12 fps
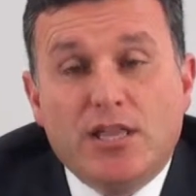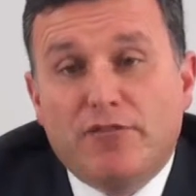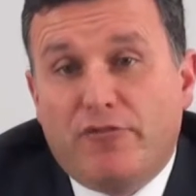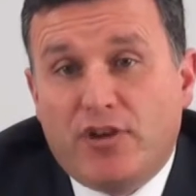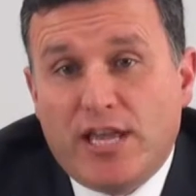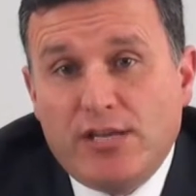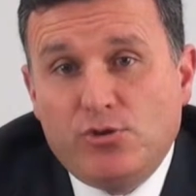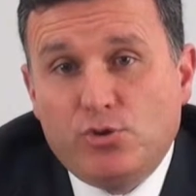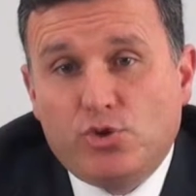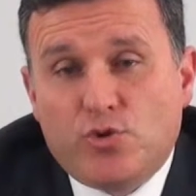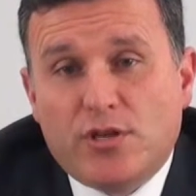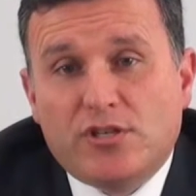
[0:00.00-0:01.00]
The financial
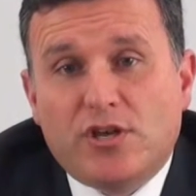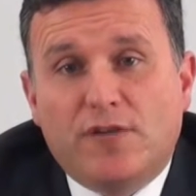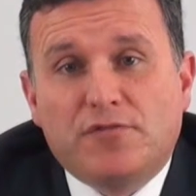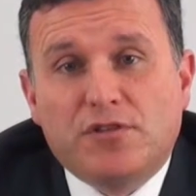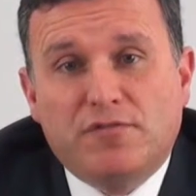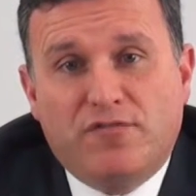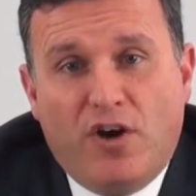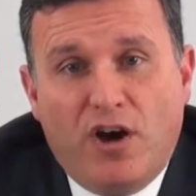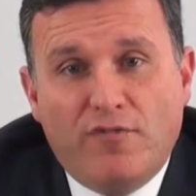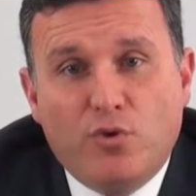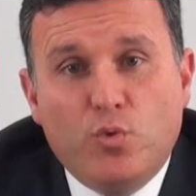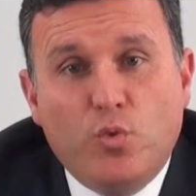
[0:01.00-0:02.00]
stress of
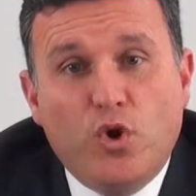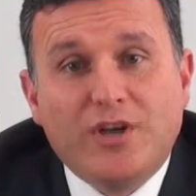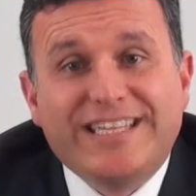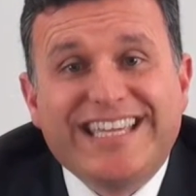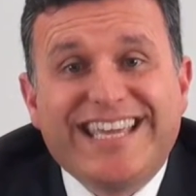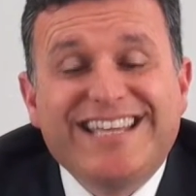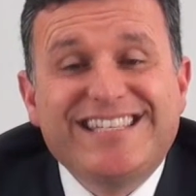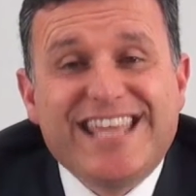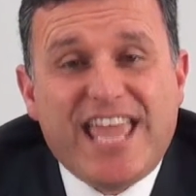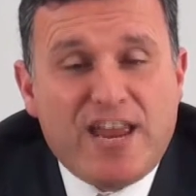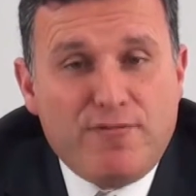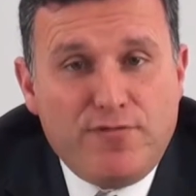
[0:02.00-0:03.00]
survival worked against
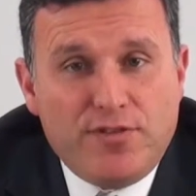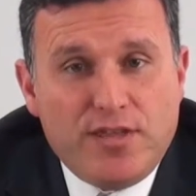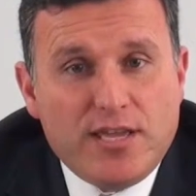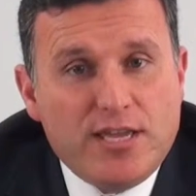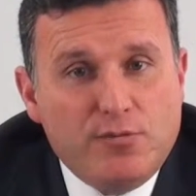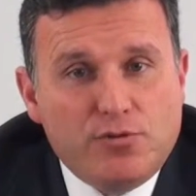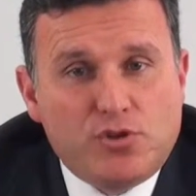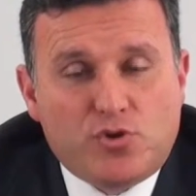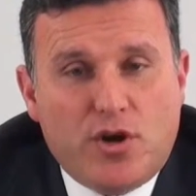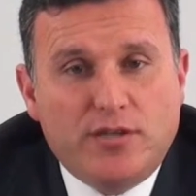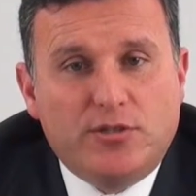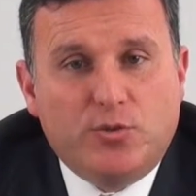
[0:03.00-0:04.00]
everything he was
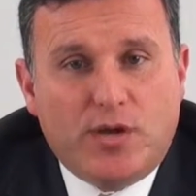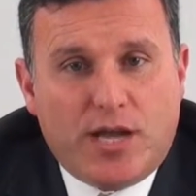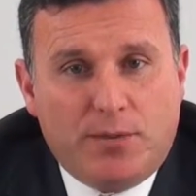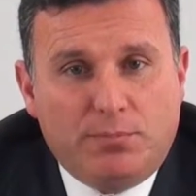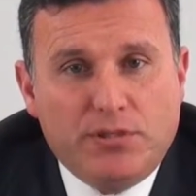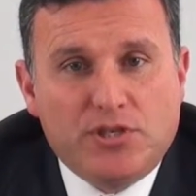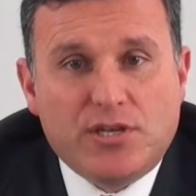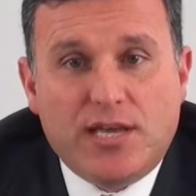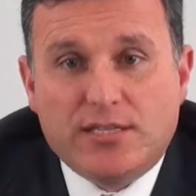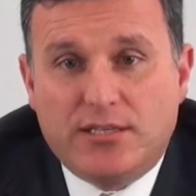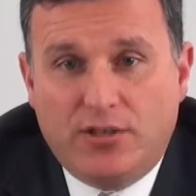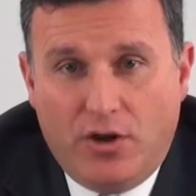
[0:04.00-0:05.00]
trying to accomplish
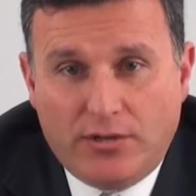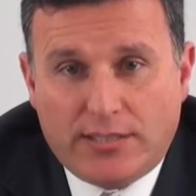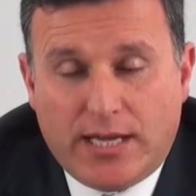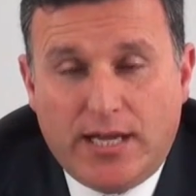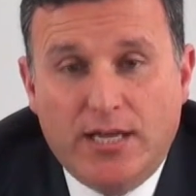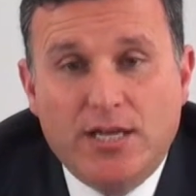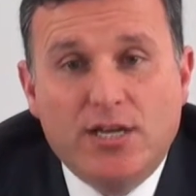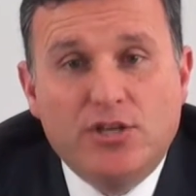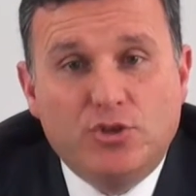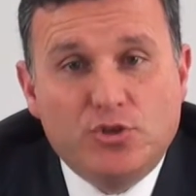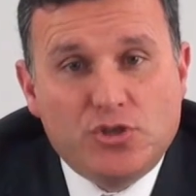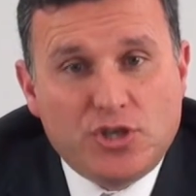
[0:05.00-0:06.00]
as a doctor
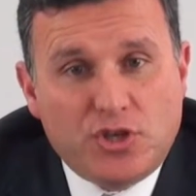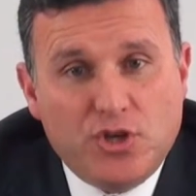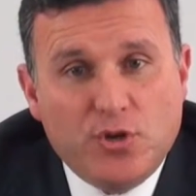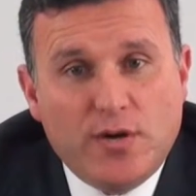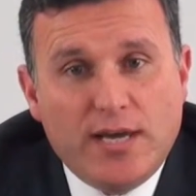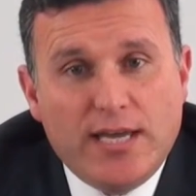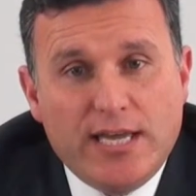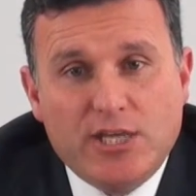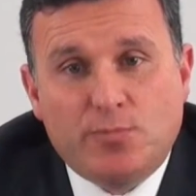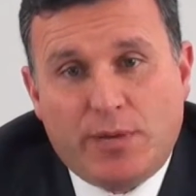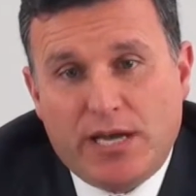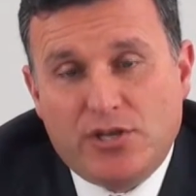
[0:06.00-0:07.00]
to secure
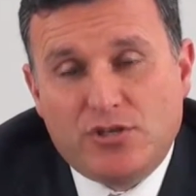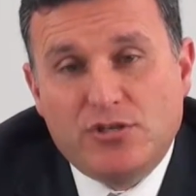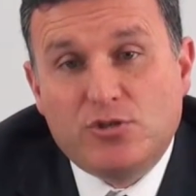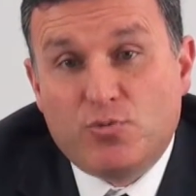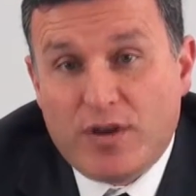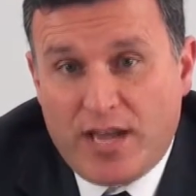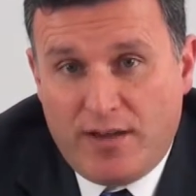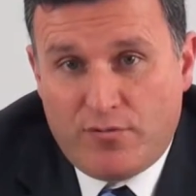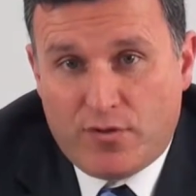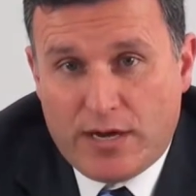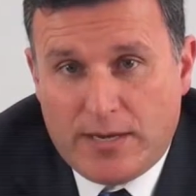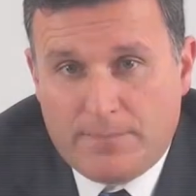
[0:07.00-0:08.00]
each patient's
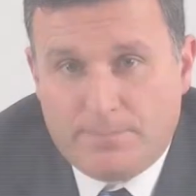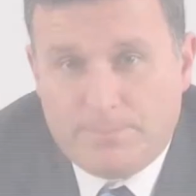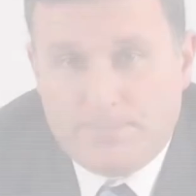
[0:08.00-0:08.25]
recovery.